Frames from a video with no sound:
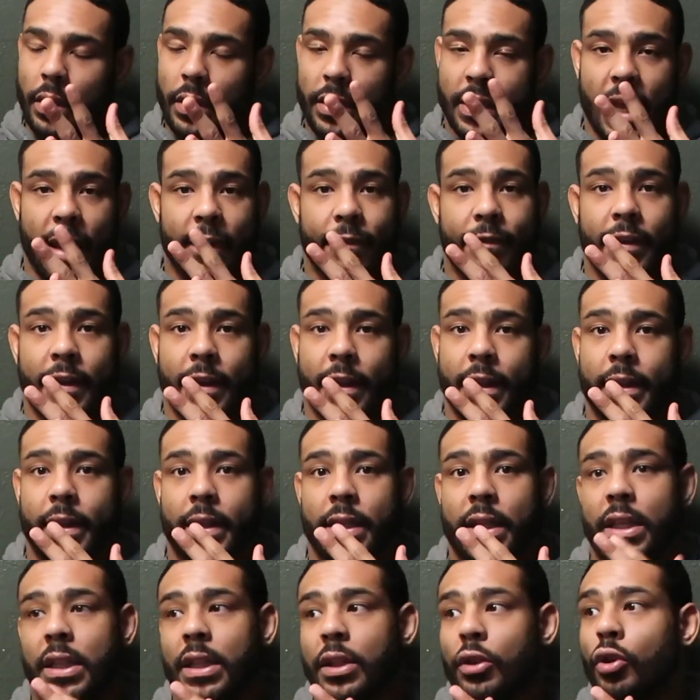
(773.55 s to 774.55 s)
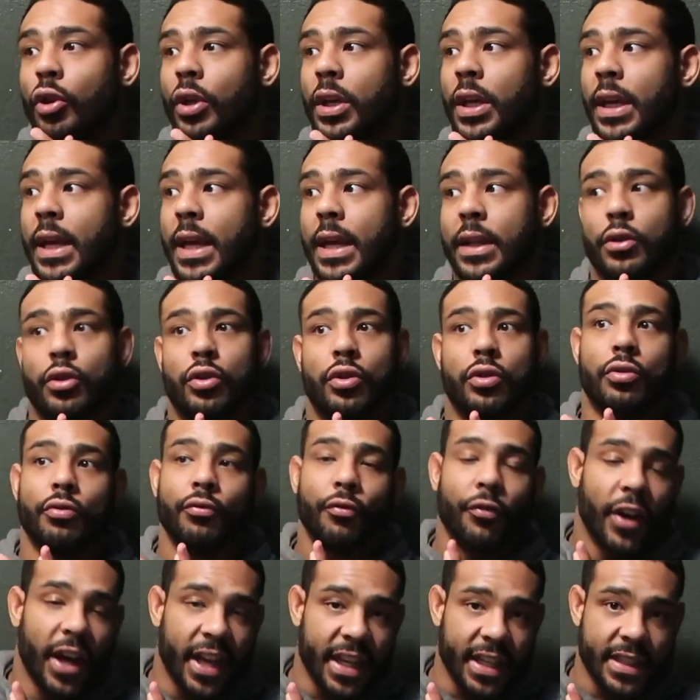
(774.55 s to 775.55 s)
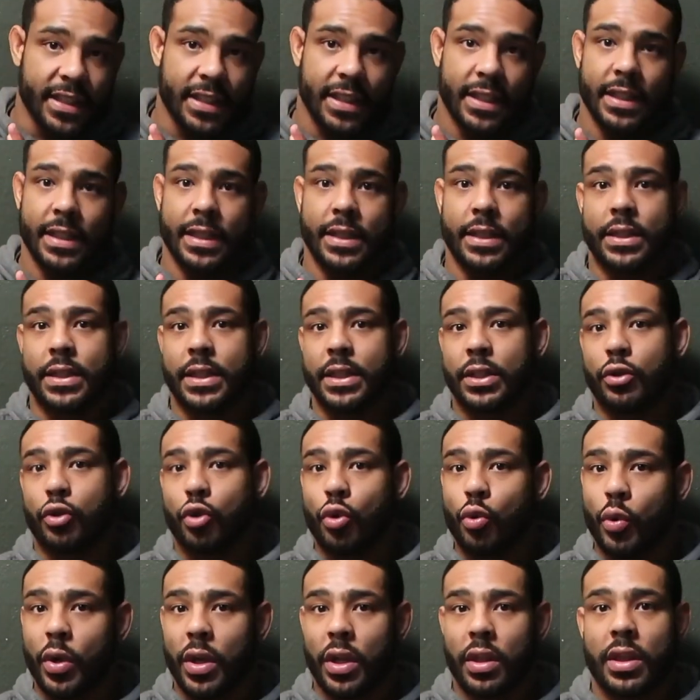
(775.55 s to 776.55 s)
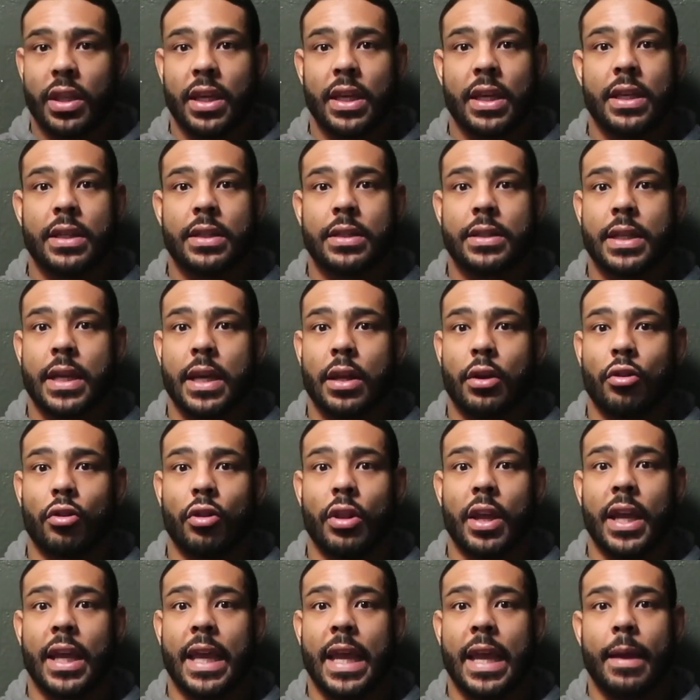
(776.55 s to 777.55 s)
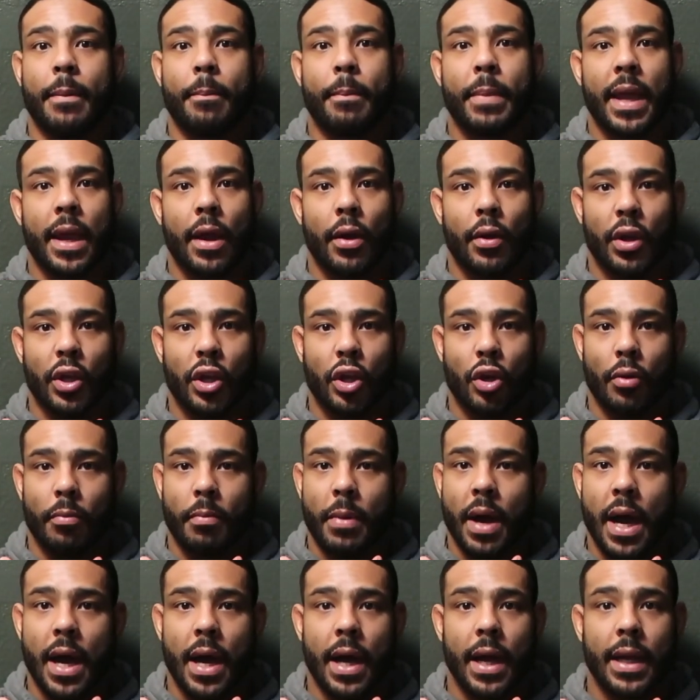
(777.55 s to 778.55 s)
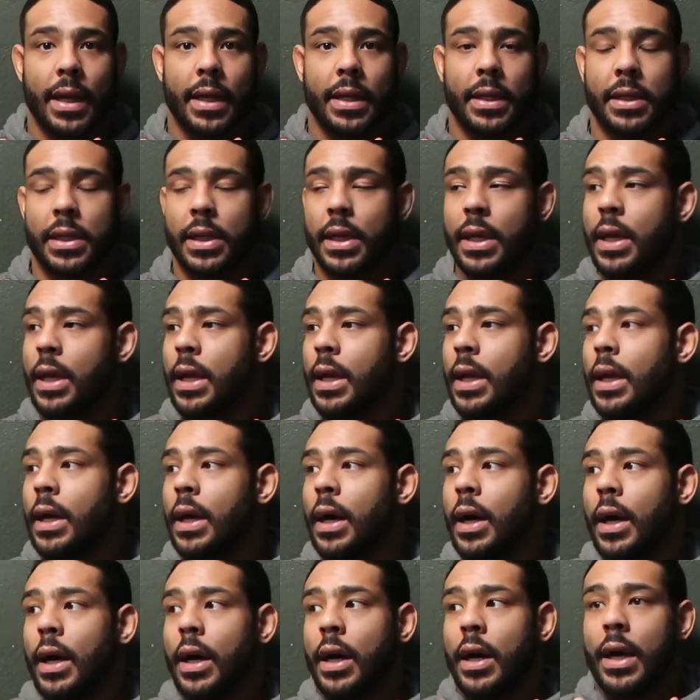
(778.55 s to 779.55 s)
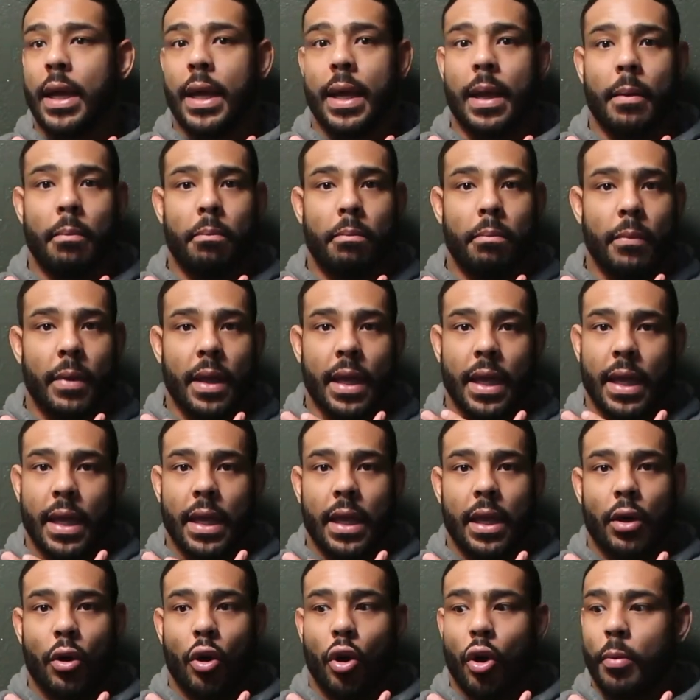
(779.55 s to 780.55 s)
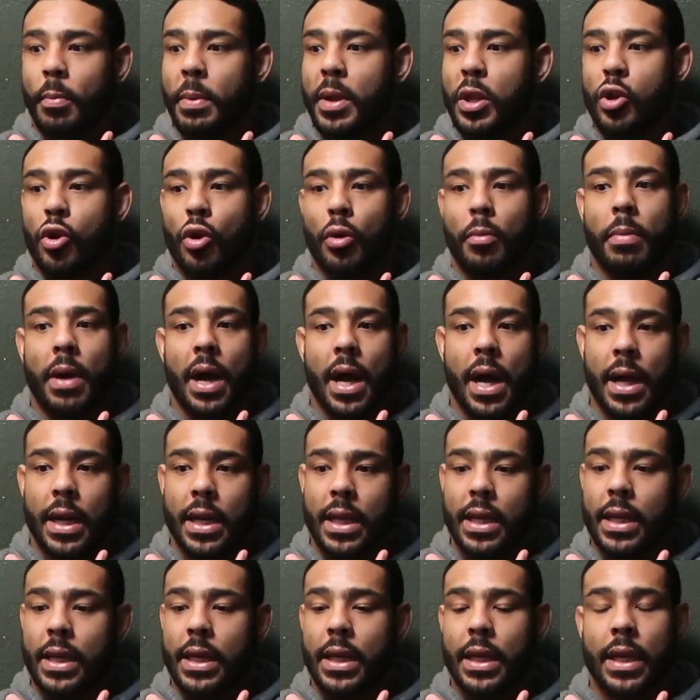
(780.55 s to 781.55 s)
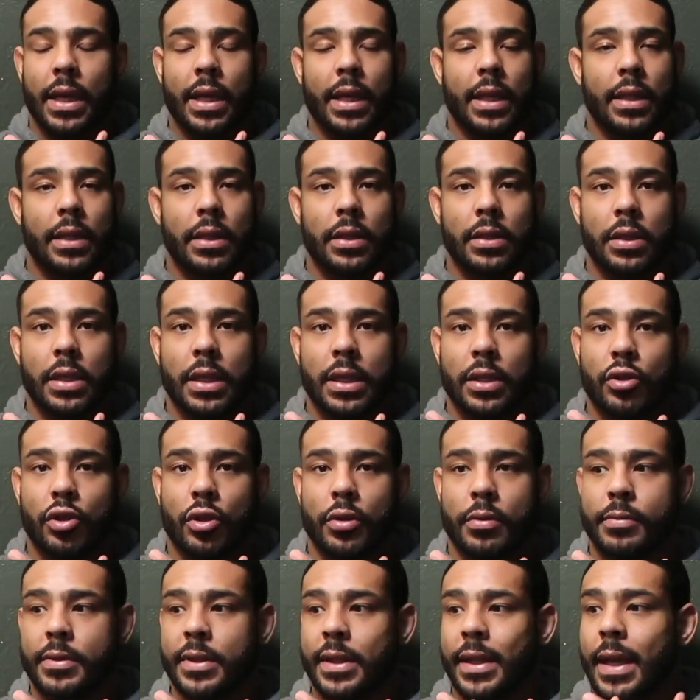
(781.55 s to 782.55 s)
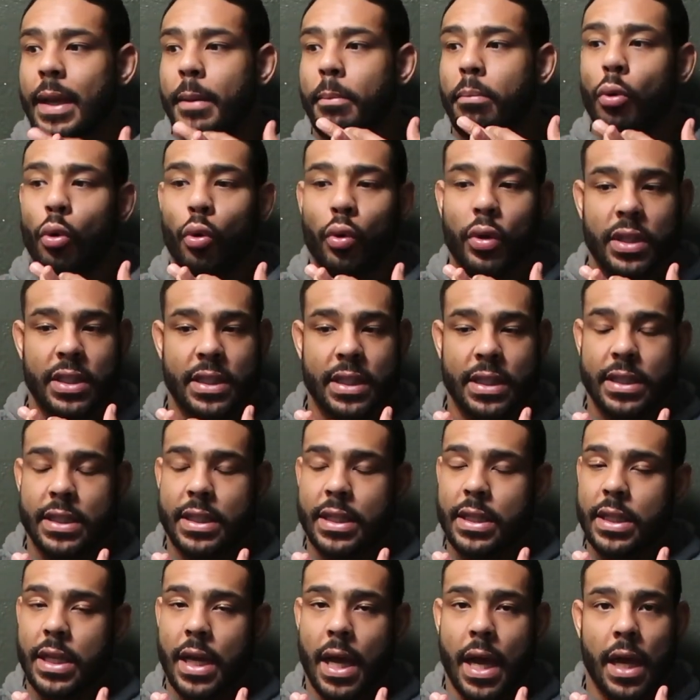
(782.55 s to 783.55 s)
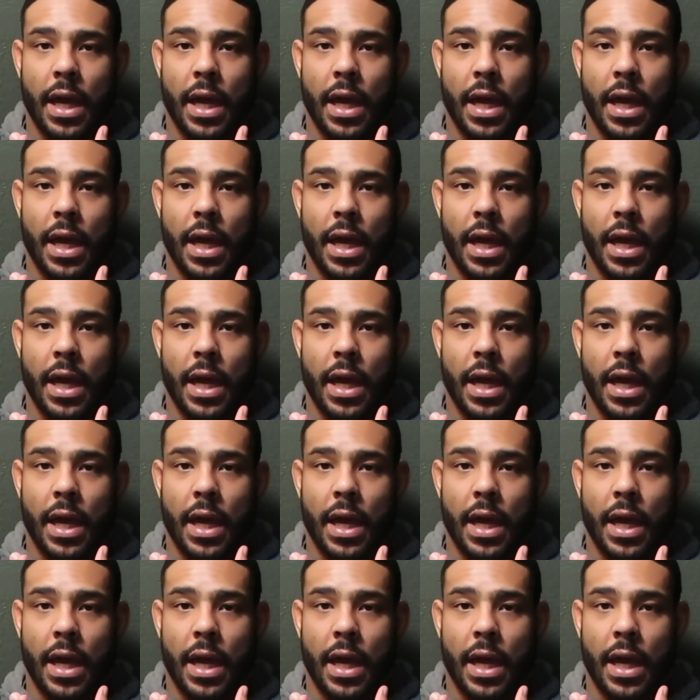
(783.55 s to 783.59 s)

definitely looking at vices and doing things that are like impairing your mind uh, and, and harming your body in, in terms of like poisons and